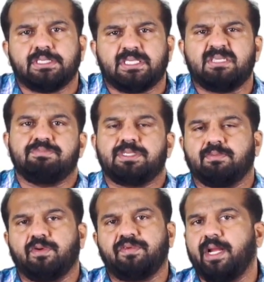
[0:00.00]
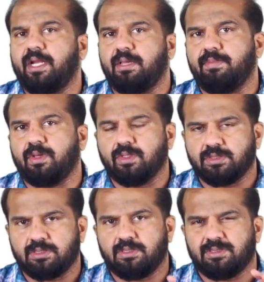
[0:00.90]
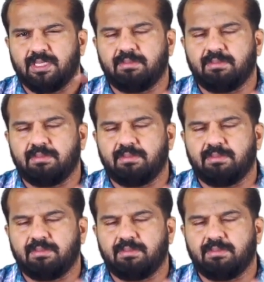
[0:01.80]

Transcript: symptom of headache, because